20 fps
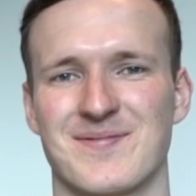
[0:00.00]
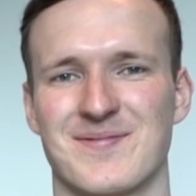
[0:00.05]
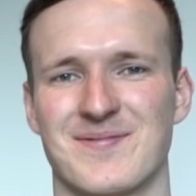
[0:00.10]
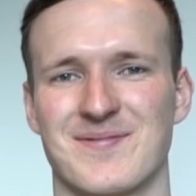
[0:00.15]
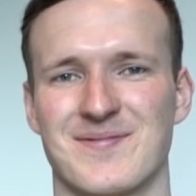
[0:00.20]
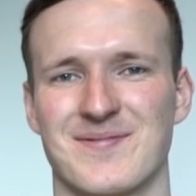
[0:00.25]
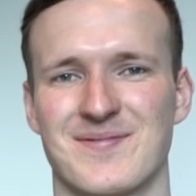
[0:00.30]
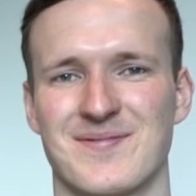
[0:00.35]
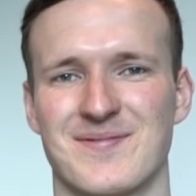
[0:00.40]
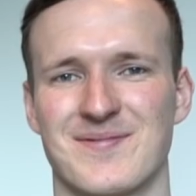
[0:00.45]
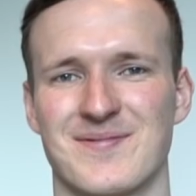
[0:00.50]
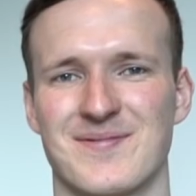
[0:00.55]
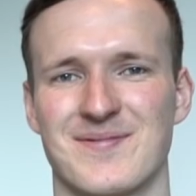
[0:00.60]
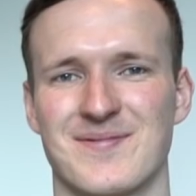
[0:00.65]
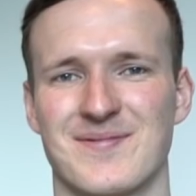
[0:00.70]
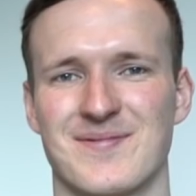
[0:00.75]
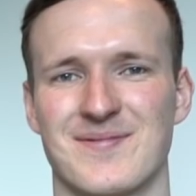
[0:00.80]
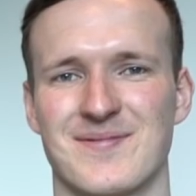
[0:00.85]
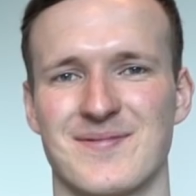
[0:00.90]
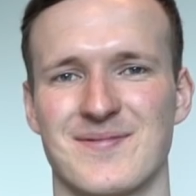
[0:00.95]

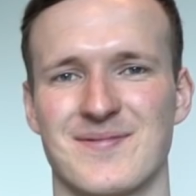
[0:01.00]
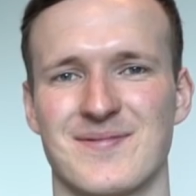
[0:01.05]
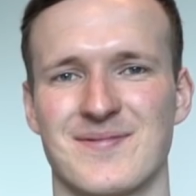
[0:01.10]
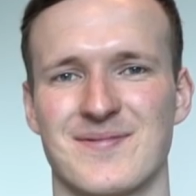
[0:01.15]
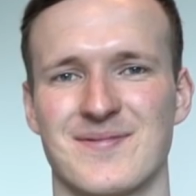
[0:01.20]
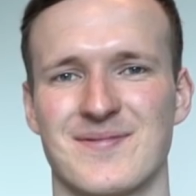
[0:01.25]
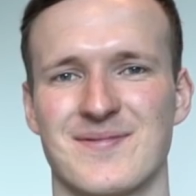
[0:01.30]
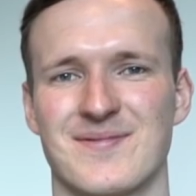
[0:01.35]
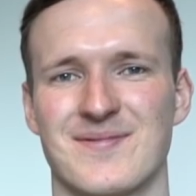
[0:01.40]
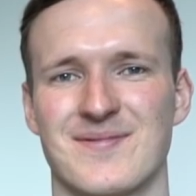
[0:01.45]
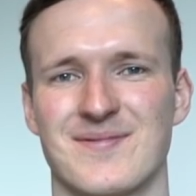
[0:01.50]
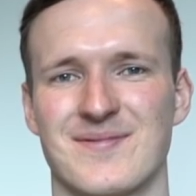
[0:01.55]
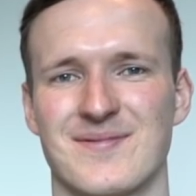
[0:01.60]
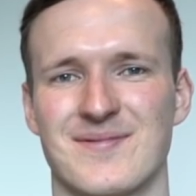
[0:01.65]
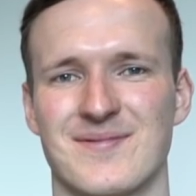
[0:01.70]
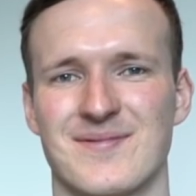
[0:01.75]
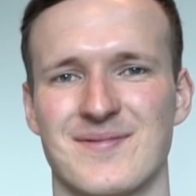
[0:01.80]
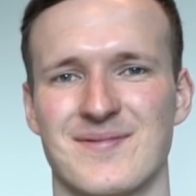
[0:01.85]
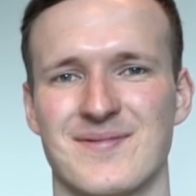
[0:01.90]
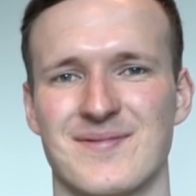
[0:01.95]

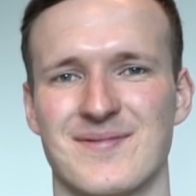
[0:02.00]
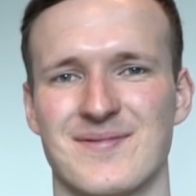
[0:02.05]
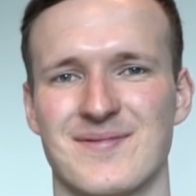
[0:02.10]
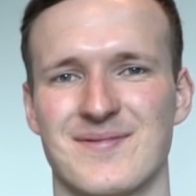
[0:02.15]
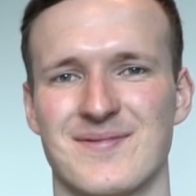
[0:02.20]
[no speech]